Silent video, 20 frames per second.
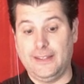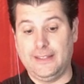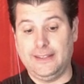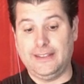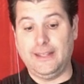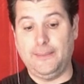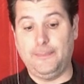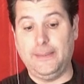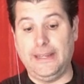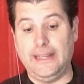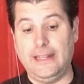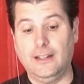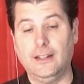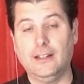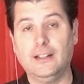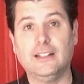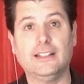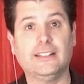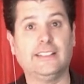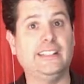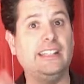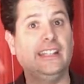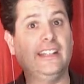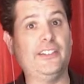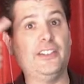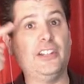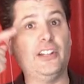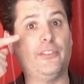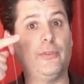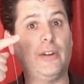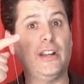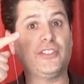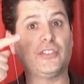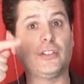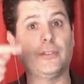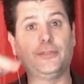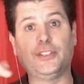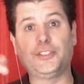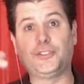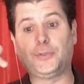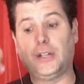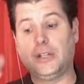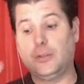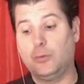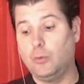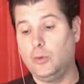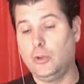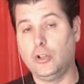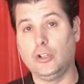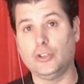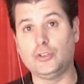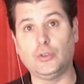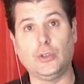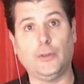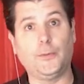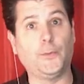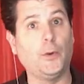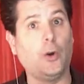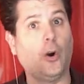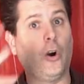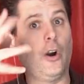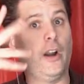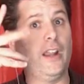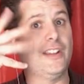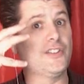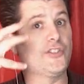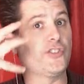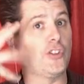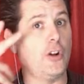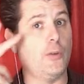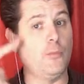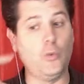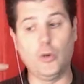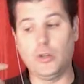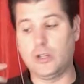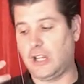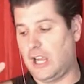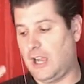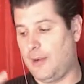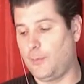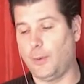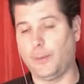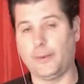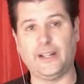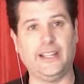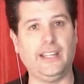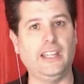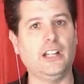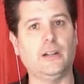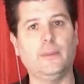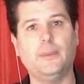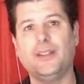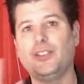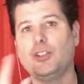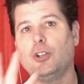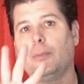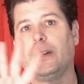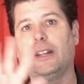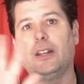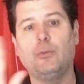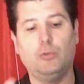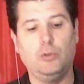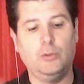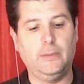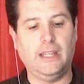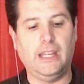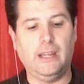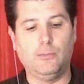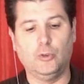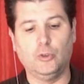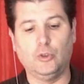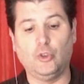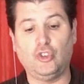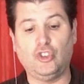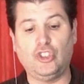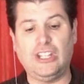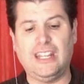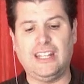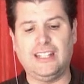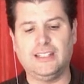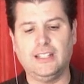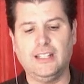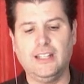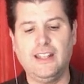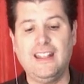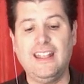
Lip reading: the bill. The rest of the thread will go to the floor and some will come over here, but nobody will be able to see it.